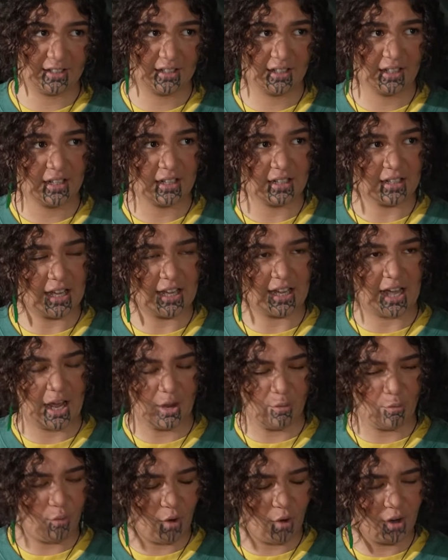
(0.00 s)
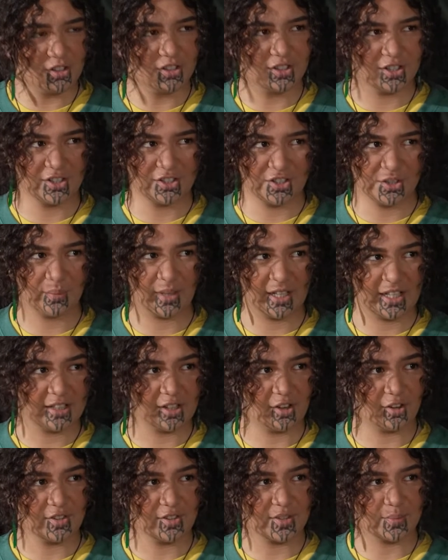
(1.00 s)
Yeah. Like I wanted to be in
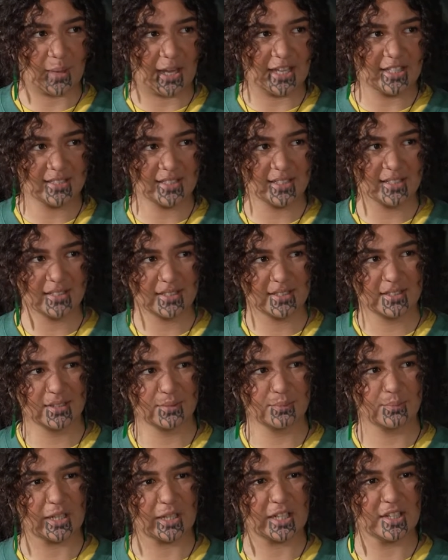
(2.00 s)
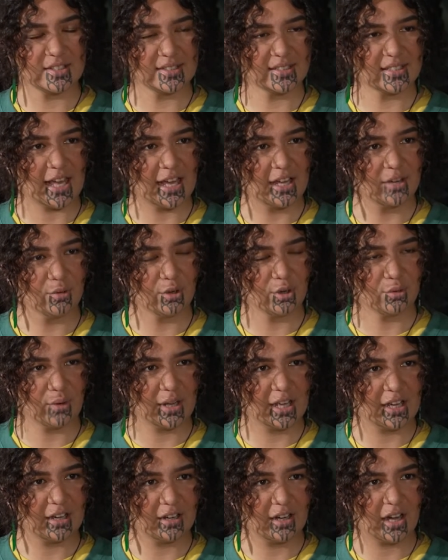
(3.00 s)
those spaces because they were
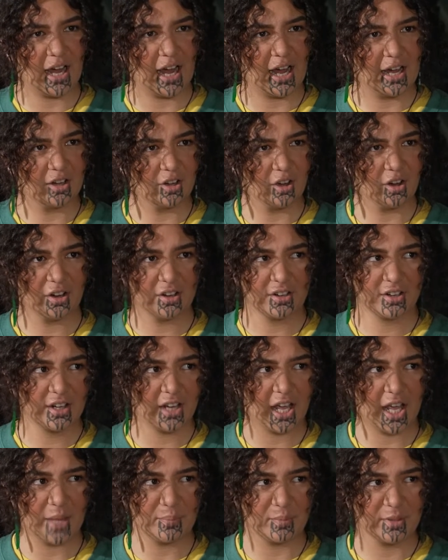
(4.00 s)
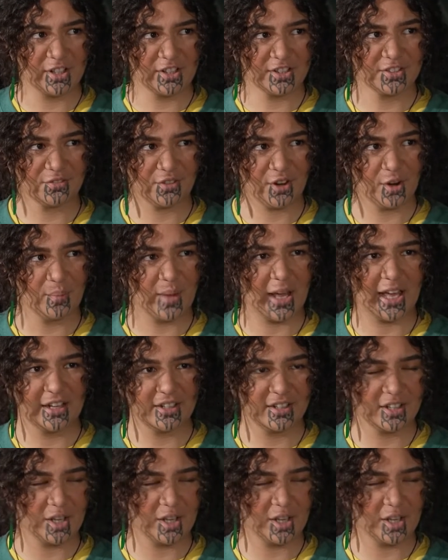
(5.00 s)
where I got happiness from and